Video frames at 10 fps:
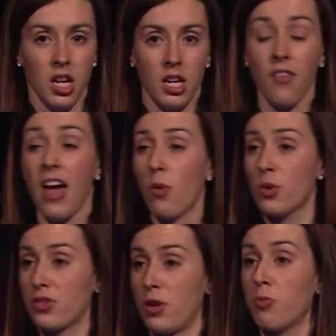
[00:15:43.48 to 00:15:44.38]
Now that
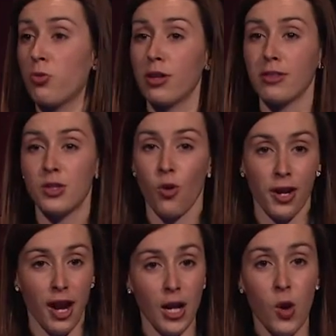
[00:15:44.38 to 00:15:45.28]
was completely
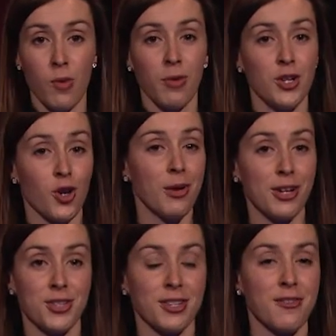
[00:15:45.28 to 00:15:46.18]
daunting. I quit my job. I
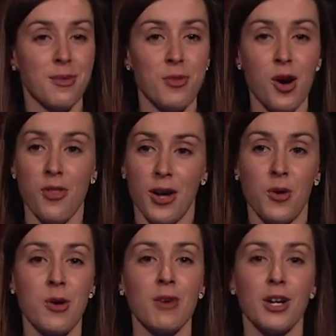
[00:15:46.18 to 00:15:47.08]
used to live in Perth. I
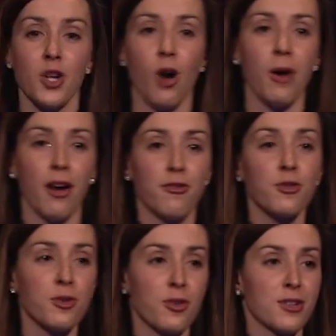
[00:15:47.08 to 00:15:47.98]
quit my job. I
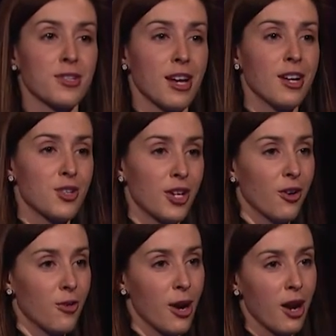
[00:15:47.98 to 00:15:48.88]
flew across the country
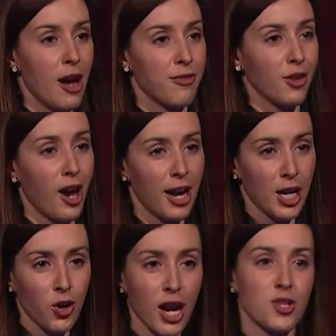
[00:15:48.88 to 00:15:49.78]
on a red-eye flight. I
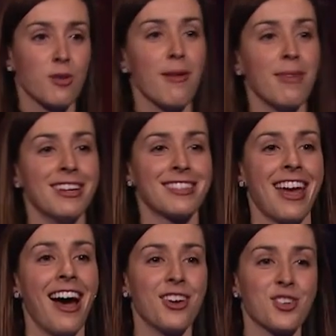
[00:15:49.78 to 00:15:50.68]
crashed on my mate's
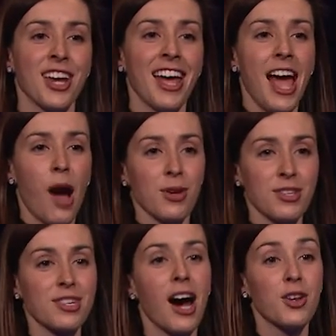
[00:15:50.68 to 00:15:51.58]
couch and we
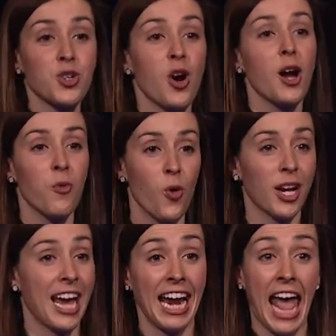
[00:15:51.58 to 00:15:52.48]
started trying to
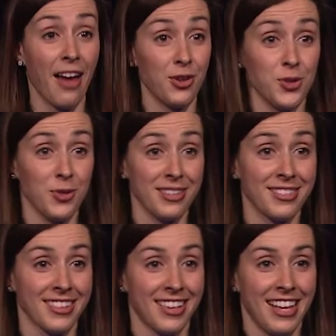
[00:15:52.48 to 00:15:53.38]
work out how to do
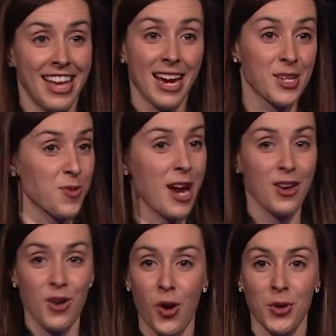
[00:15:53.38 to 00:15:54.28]
this because we had
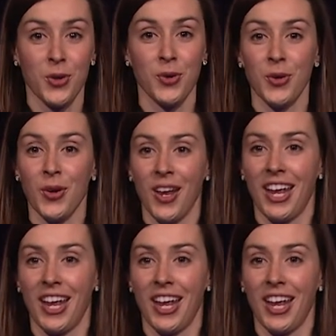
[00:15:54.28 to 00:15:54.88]
no clue.